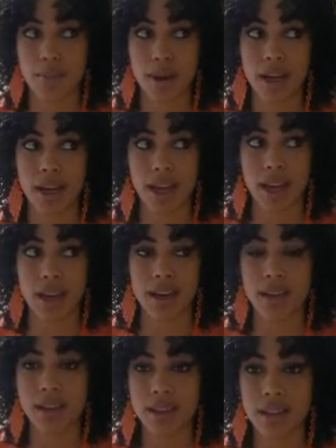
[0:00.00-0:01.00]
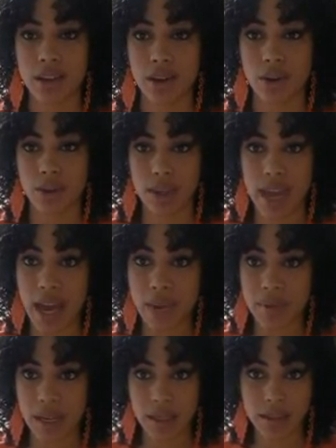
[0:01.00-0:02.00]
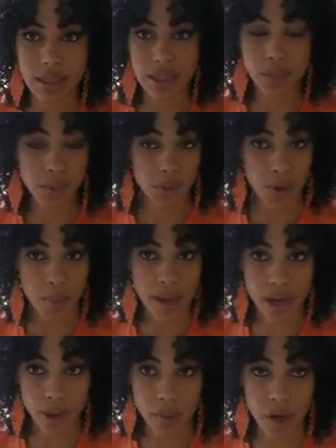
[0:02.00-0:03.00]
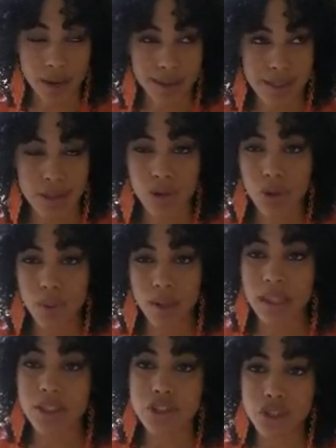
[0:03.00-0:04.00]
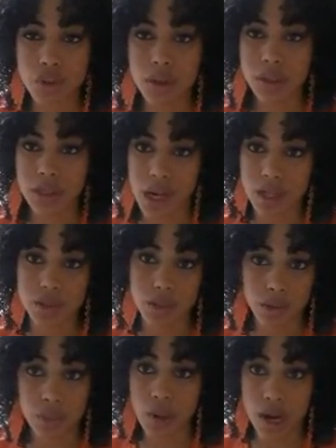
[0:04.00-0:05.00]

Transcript: my cabinet with all my hair products and threw away like $200 worth of